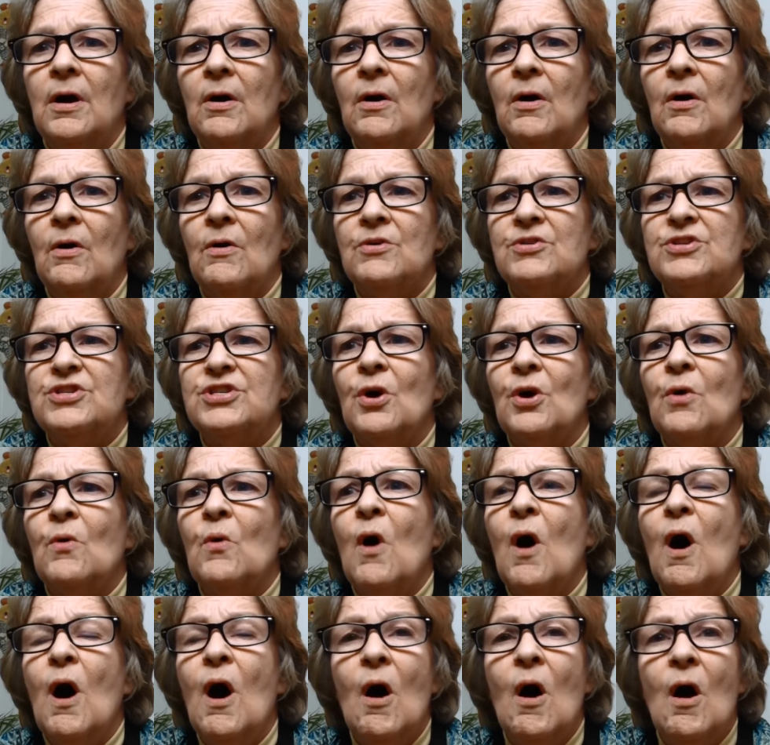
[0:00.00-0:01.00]
or so
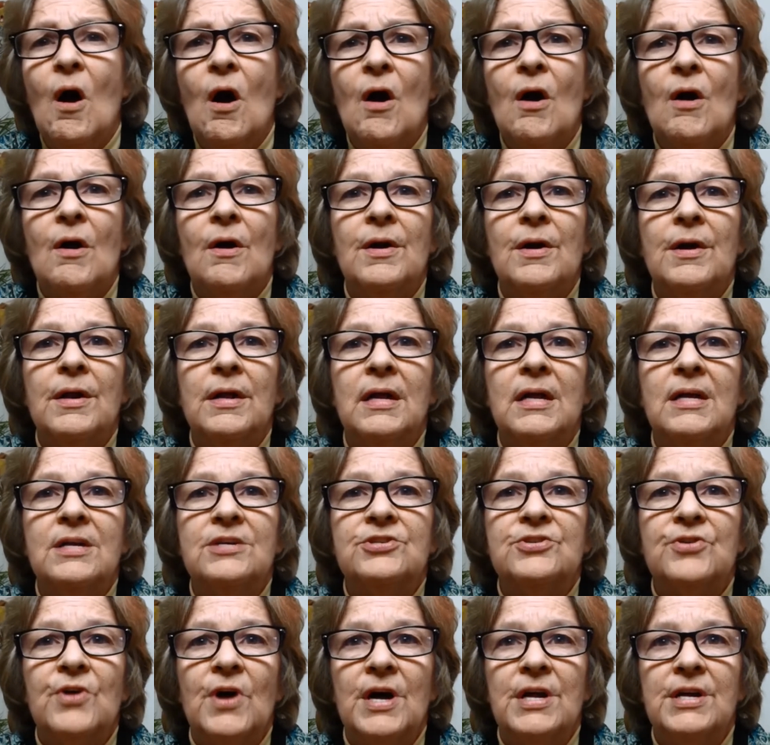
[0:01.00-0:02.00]
hard is
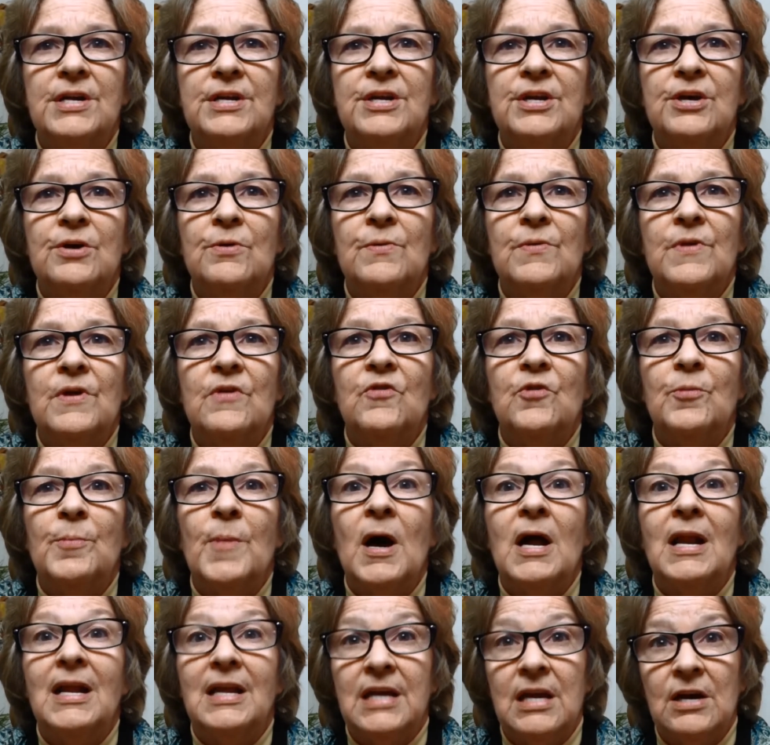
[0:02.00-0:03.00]
trying to deal with
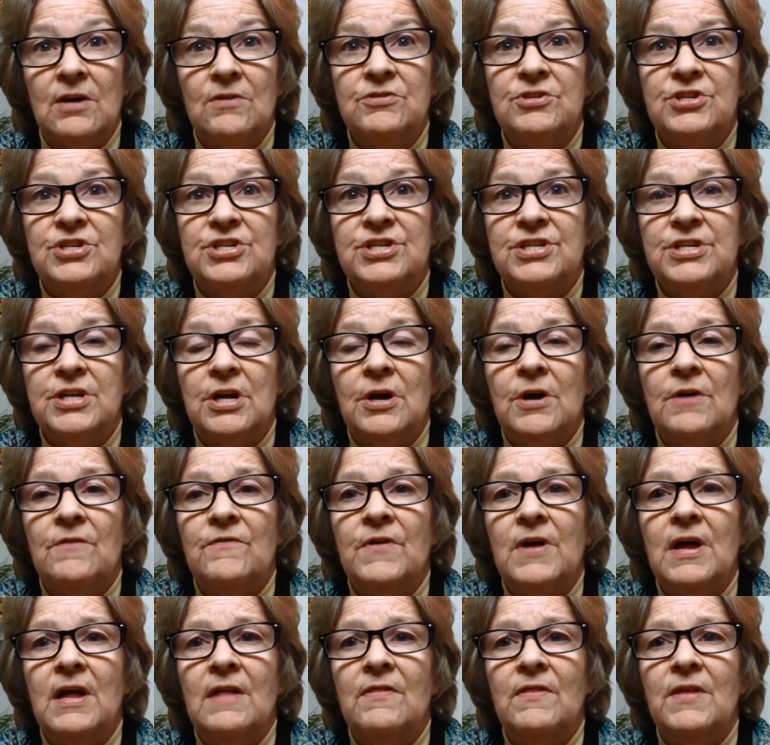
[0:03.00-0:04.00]
everybody else's stuff
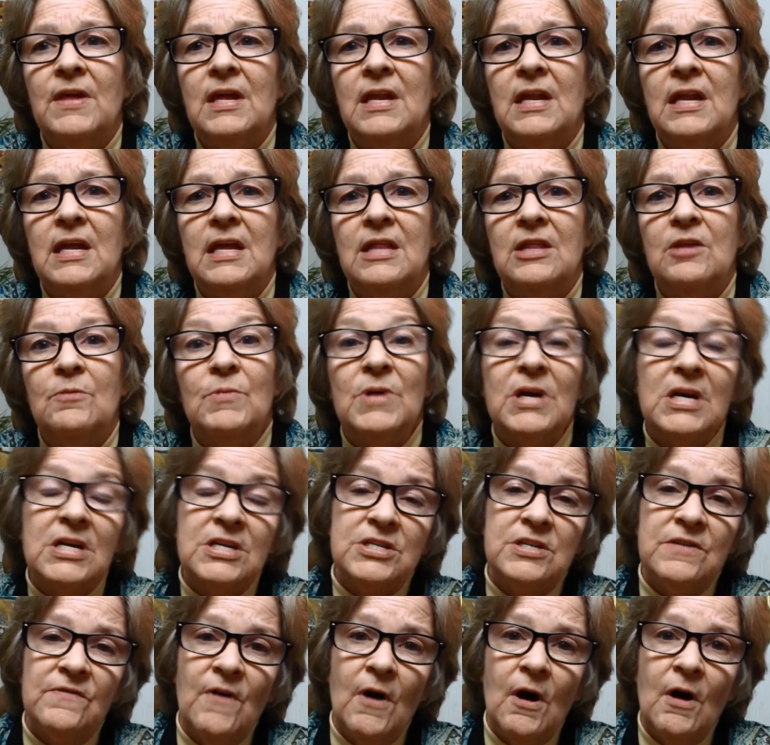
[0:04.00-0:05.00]
and then in the mix
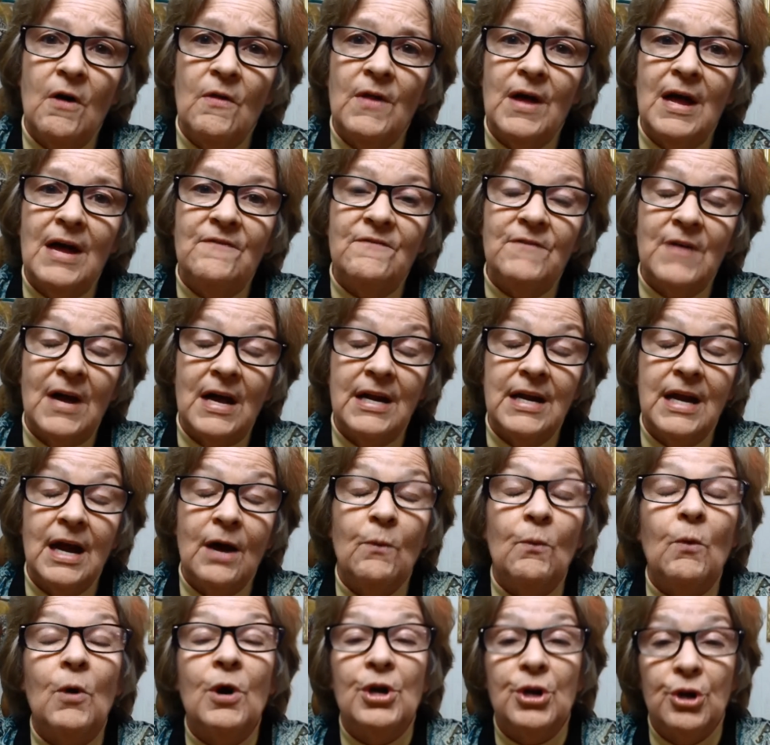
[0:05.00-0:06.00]
of all that find
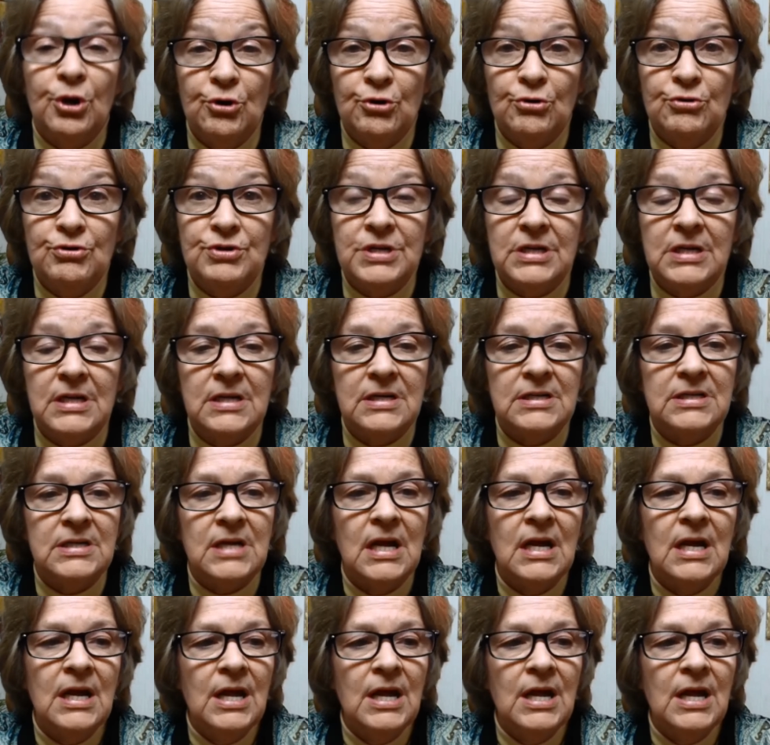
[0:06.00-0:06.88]
out what yours is.